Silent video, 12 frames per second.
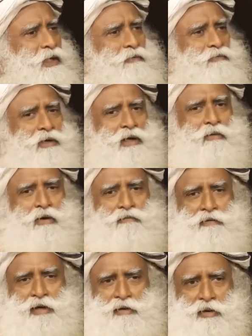a love
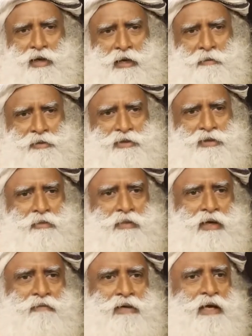affair collapses,
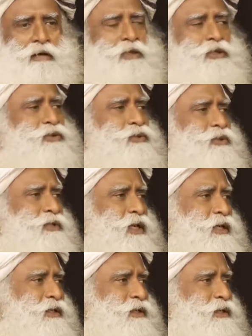somebody will commit
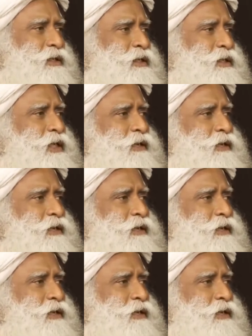suicide. If